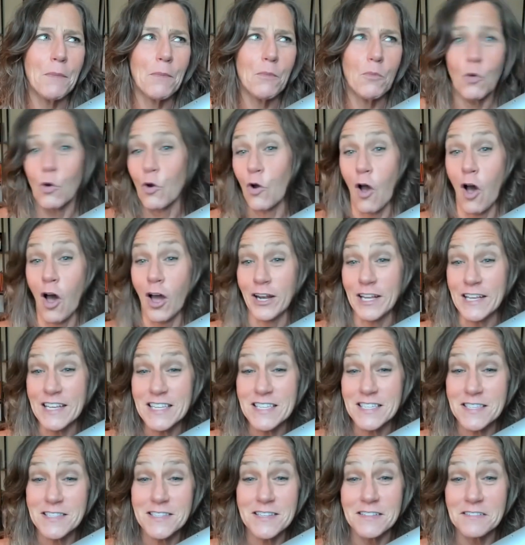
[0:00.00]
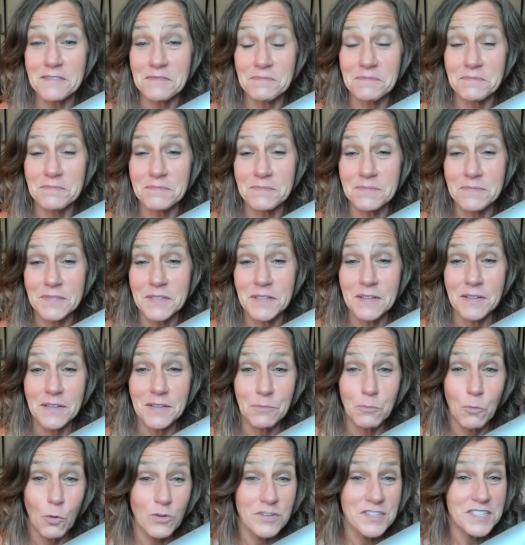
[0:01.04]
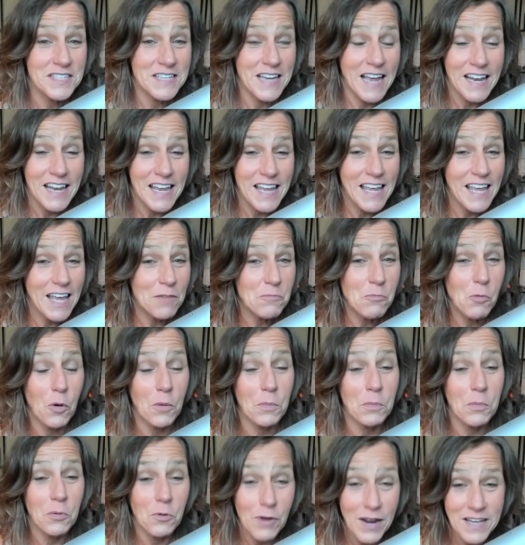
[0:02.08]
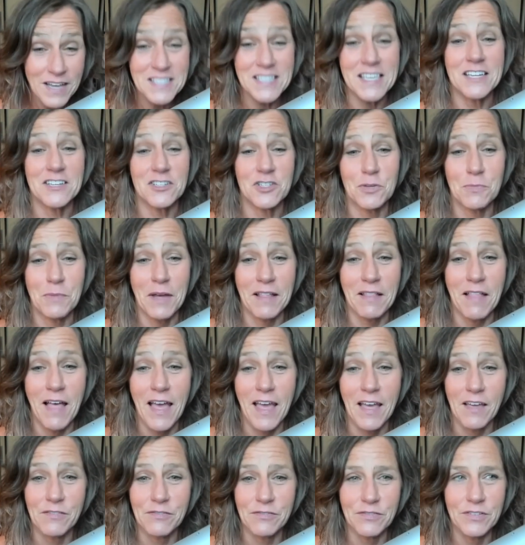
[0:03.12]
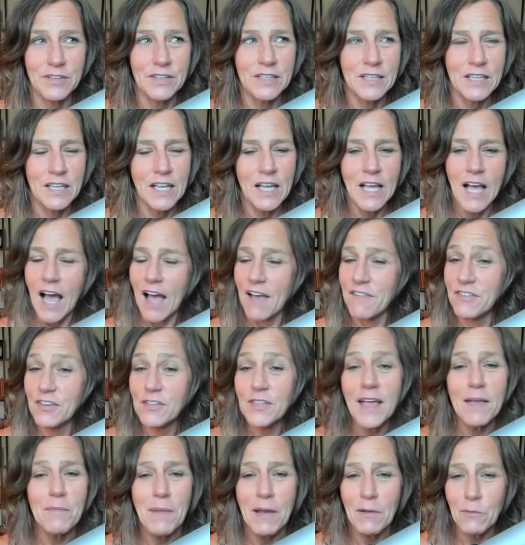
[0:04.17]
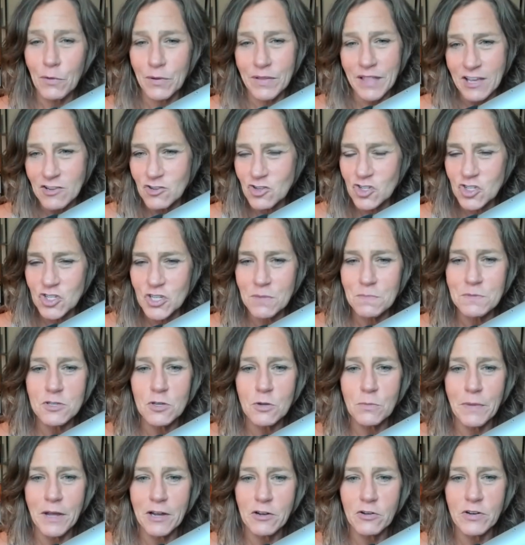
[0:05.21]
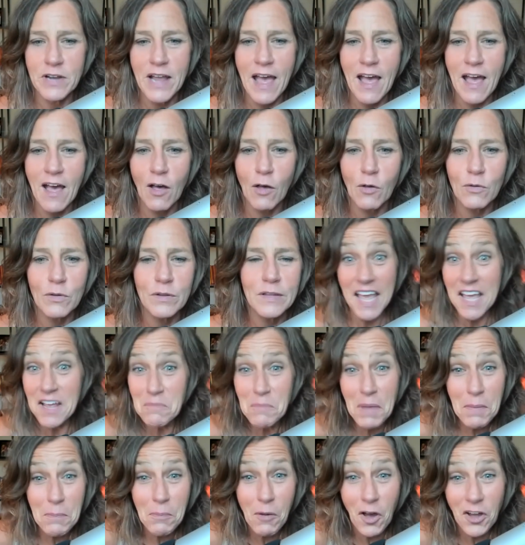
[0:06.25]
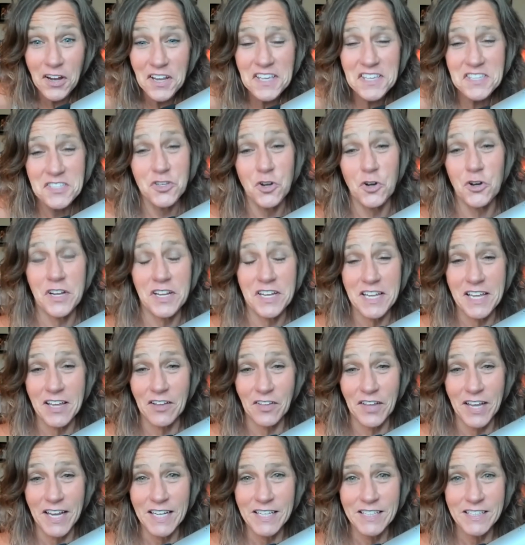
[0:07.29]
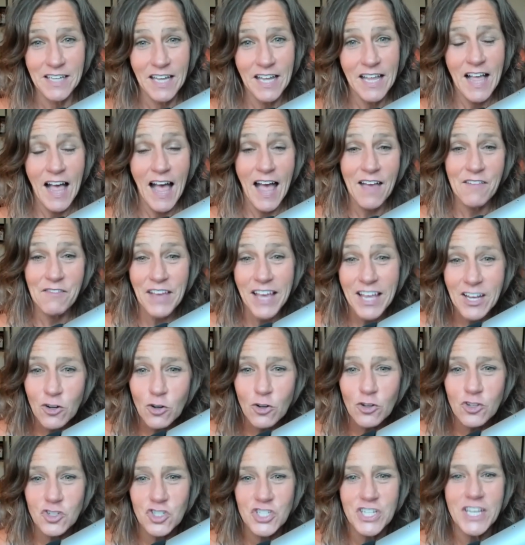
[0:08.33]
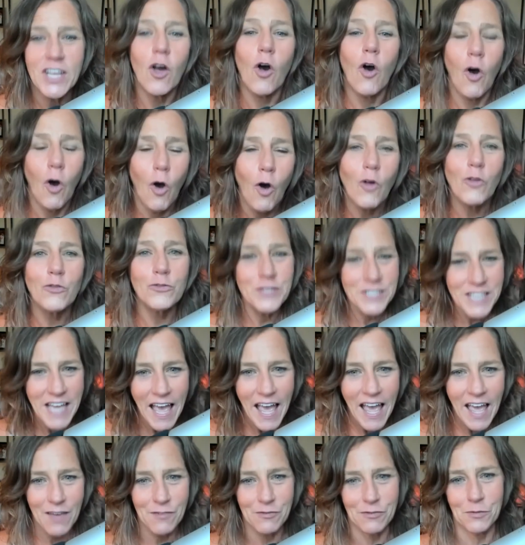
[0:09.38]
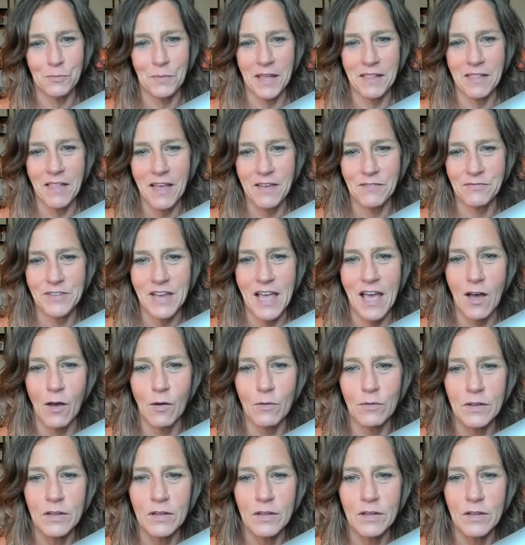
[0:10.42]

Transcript: more honest, more steady, and more present to my life. I feel like my relationships are better now and my body started healing. I have energy all day for my life now.